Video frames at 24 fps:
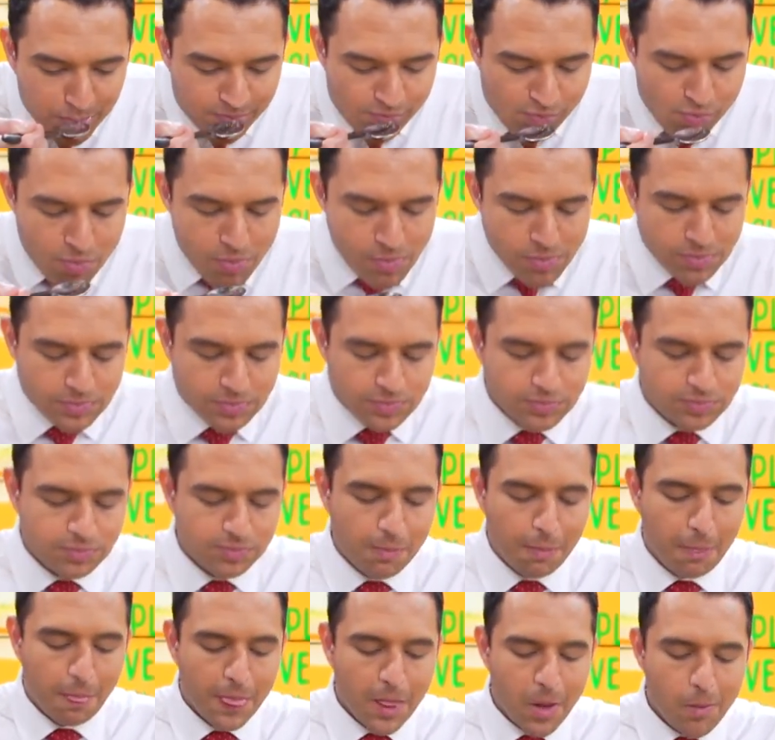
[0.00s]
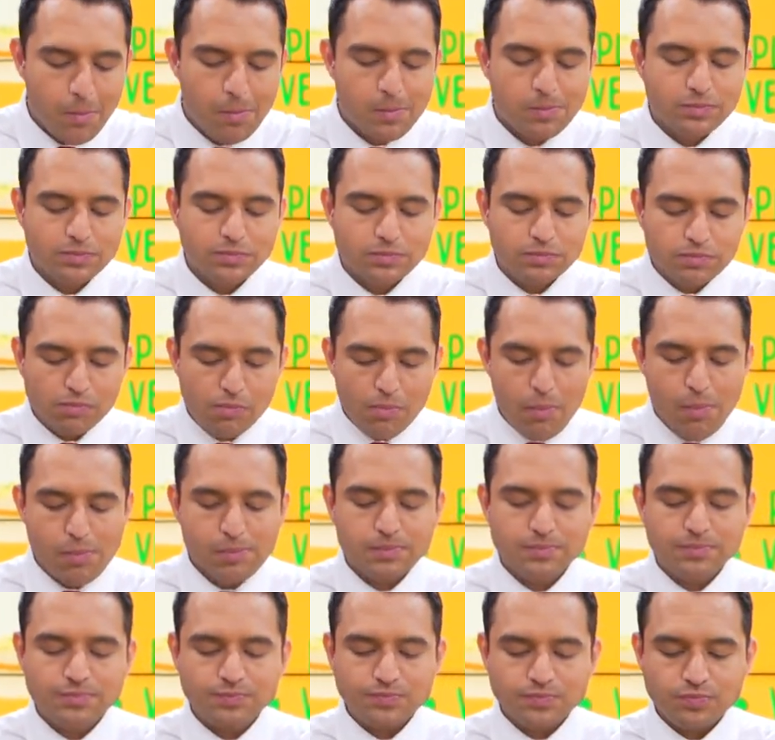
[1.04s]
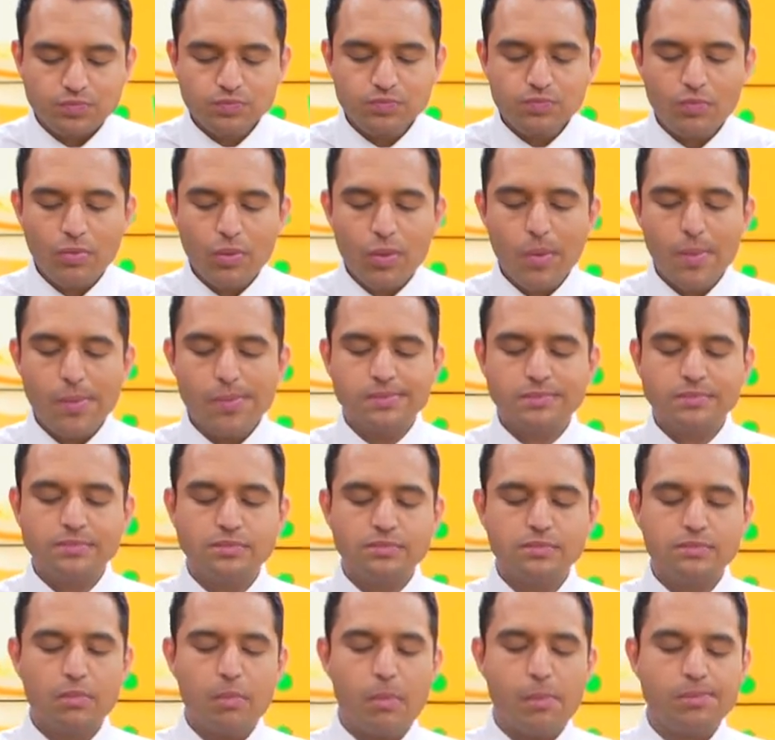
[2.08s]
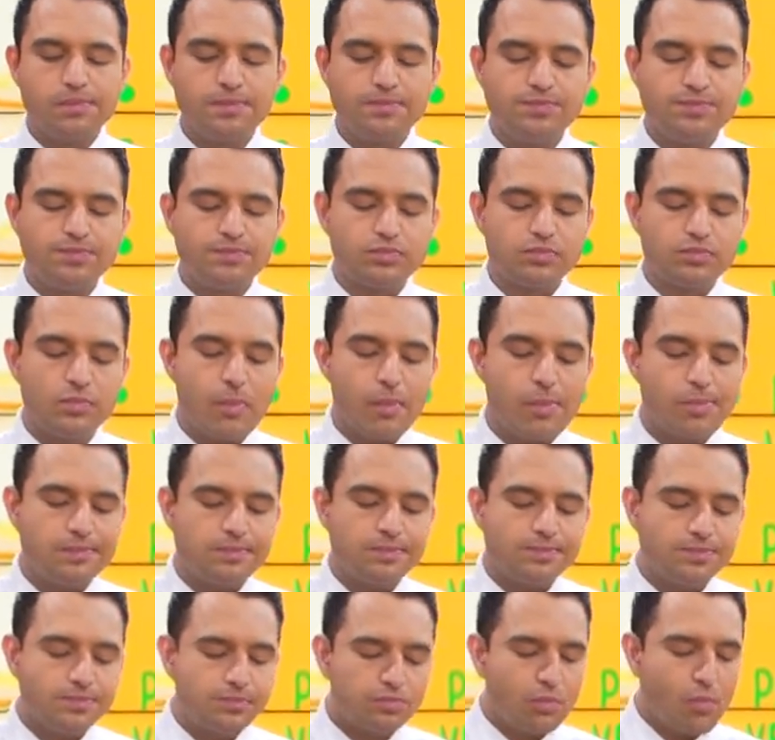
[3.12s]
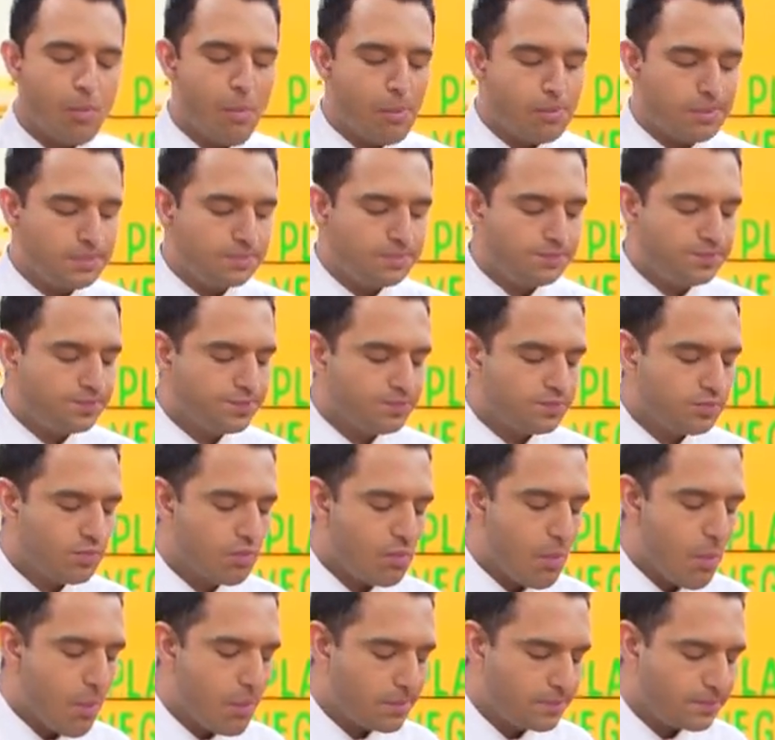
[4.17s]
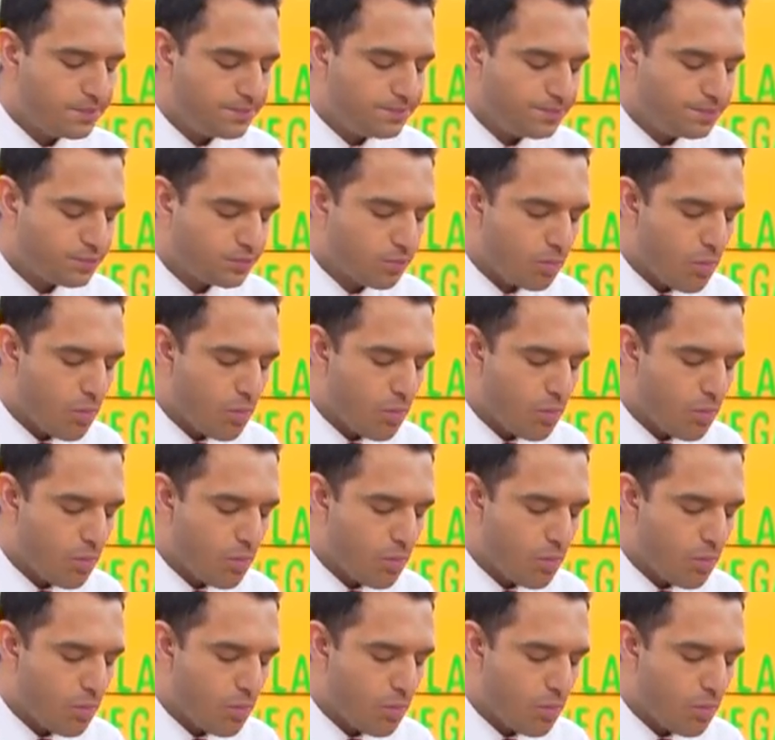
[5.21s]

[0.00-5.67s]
And it just is a way, an easy way for us to give back.